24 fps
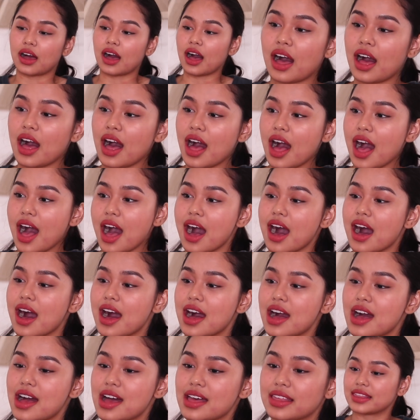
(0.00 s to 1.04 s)

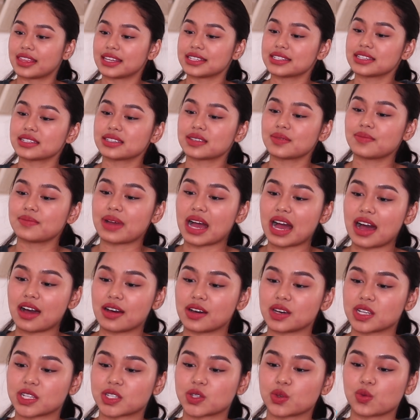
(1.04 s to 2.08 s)
Ah! This is a
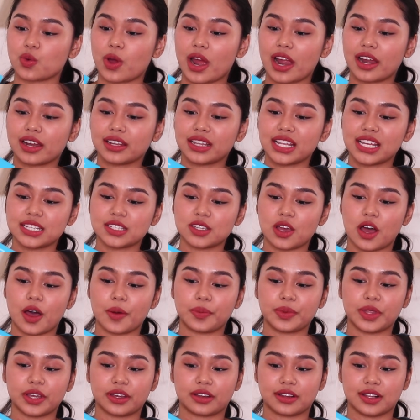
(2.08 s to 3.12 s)
mouse. Wireless
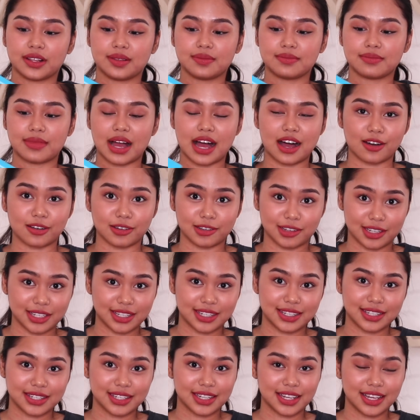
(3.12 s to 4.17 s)
optical
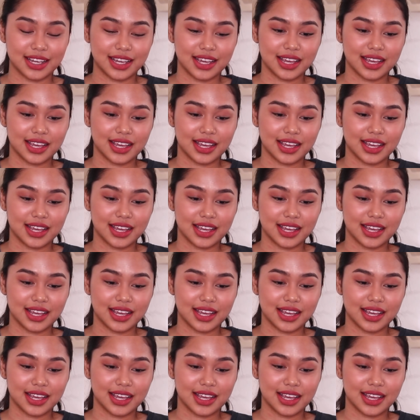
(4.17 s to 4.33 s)
mouse.